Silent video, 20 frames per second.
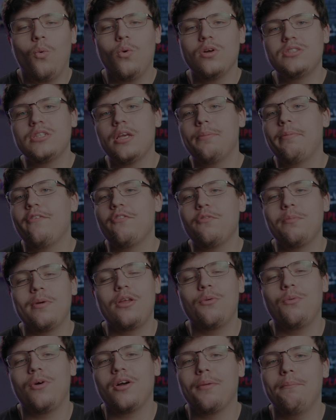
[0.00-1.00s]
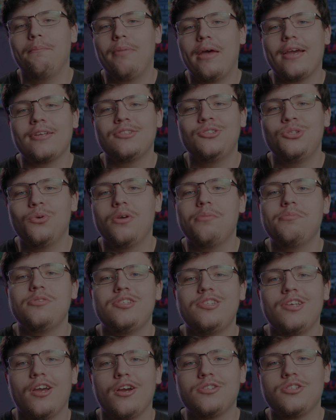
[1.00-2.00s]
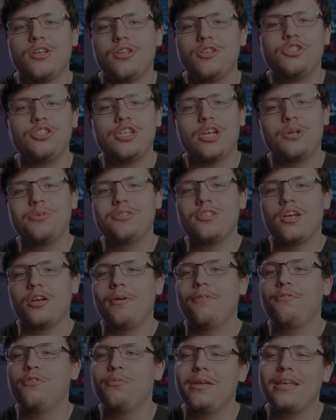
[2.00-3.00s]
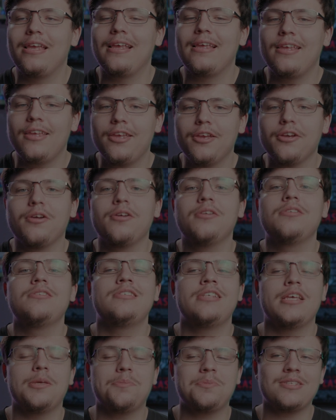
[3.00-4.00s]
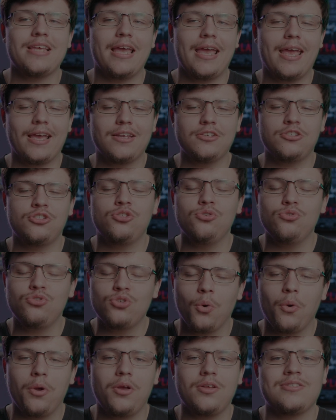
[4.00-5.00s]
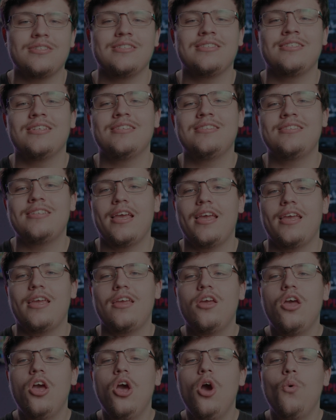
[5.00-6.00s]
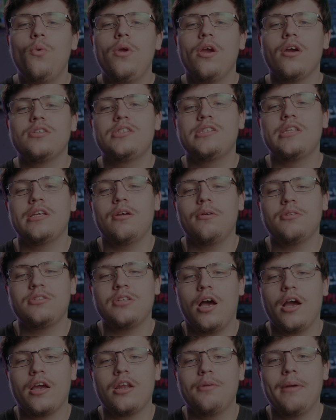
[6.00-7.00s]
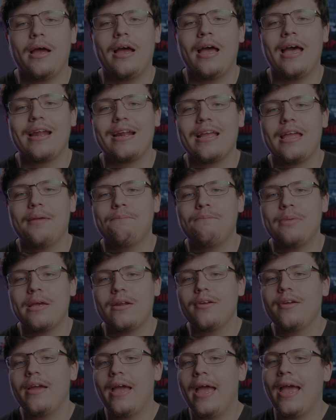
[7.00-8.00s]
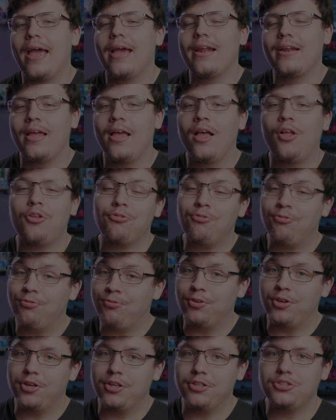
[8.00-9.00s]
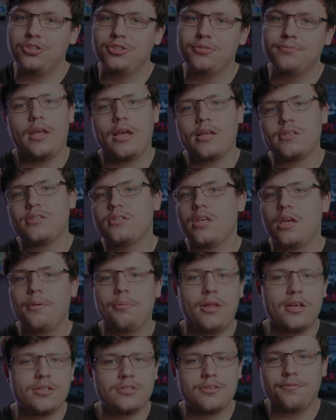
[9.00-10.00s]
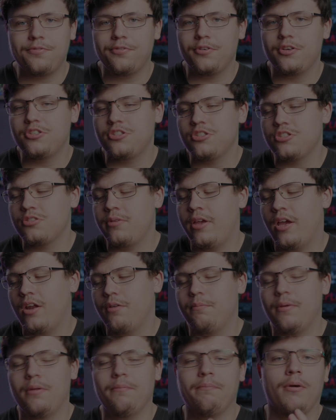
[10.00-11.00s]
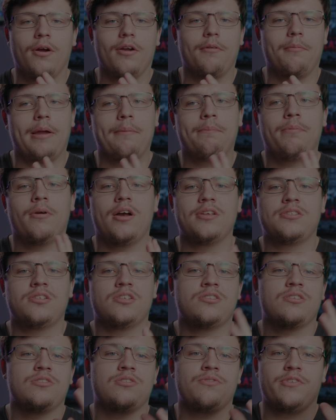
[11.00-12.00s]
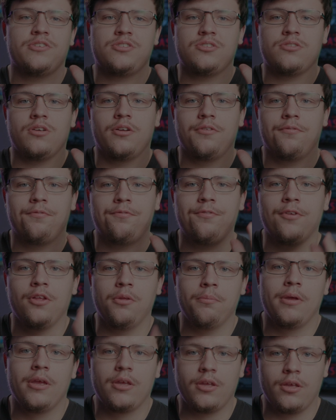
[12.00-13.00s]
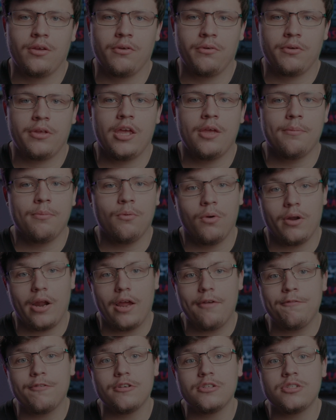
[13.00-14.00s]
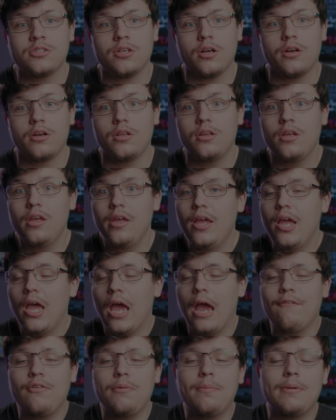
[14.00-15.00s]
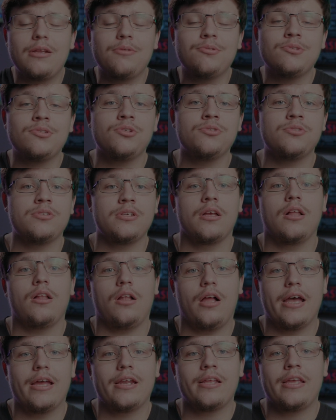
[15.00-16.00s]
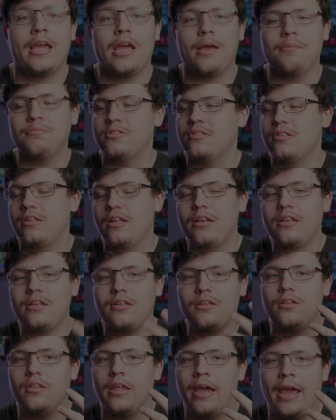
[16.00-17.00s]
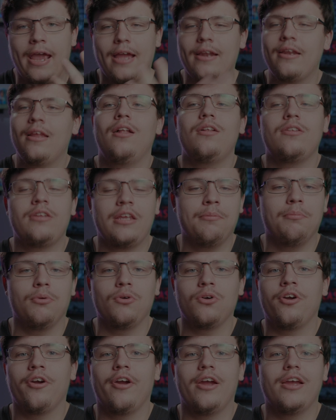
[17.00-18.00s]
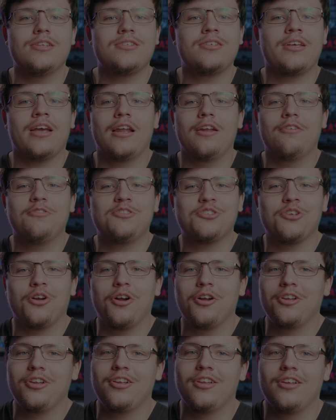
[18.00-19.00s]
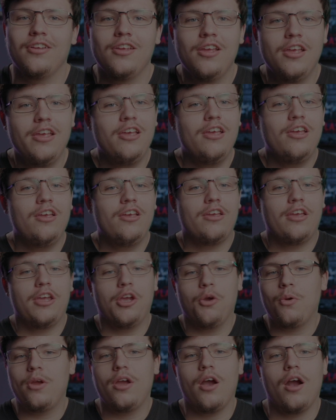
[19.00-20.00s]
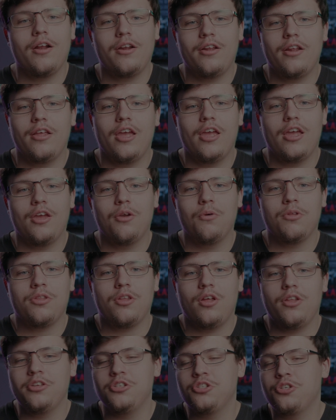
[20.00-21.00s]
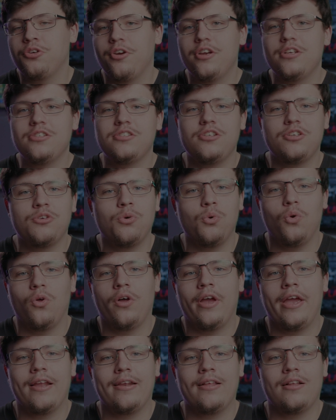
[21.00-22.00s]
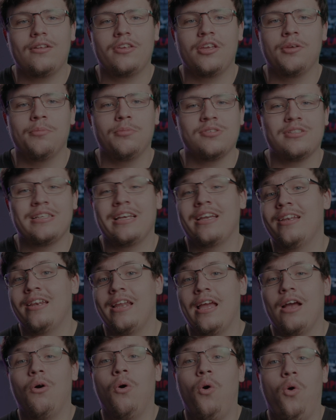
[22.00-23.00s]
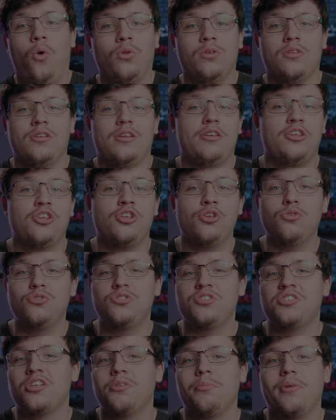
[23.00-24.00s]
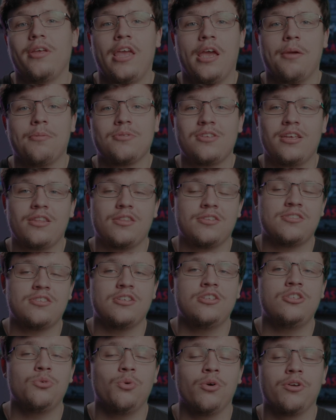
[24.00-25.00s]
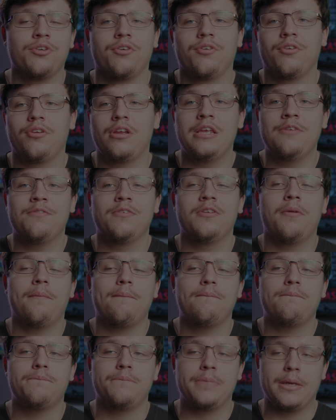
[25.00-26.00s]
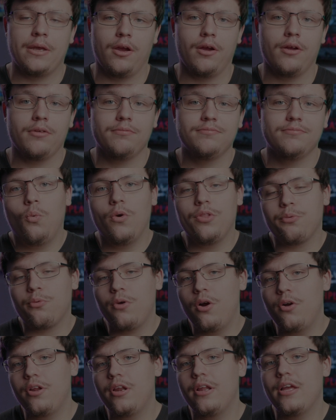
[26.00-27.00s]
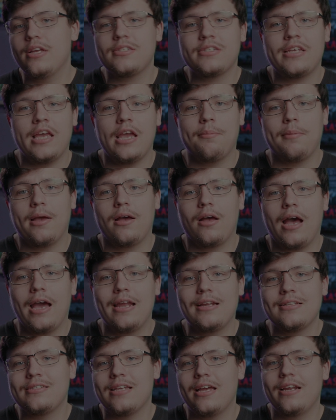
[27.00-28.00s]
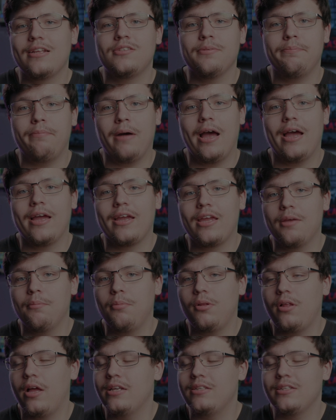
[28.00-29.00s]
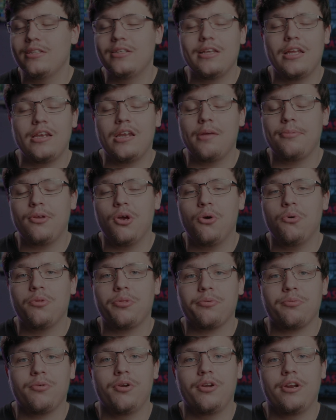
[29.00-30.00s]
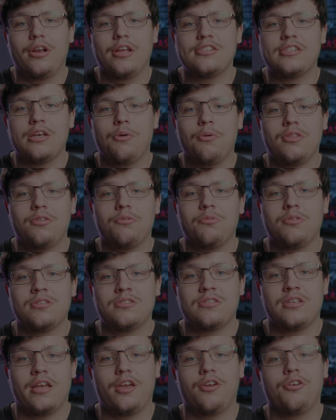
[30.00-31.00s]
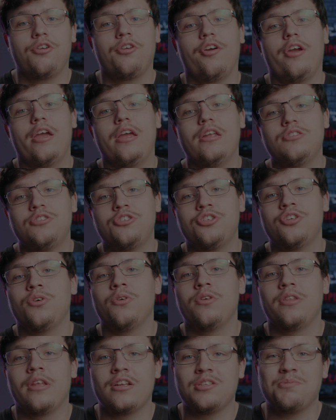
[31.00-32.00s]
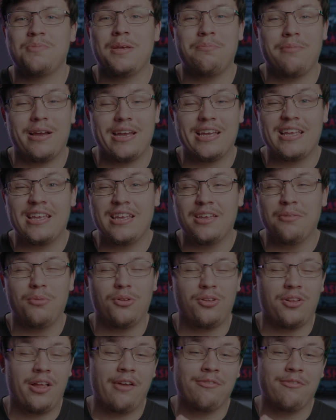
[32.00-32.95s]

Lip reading: What's up, everybody? Welcome back to NBC Arts. On this channel we talk about filmmaking gear, tips, and tutorials, and today we are talking about how to get better handheld footage. Now, stabilizing footage has kind of been part of my process since I first started filmmaking, okay? But when I first started, everybody was using glide cams, and then the handheld gimbal craze kind of started, and here we are today with all these crazy cool handheld gimbals that can now hold huge cinema cameras like the C200 or even bigger. When the Ronin S came out, I decided to buy a gimbal. I didn't end up going with the Ronin S. I went with the Zion Crane 2, and that has been my gimbal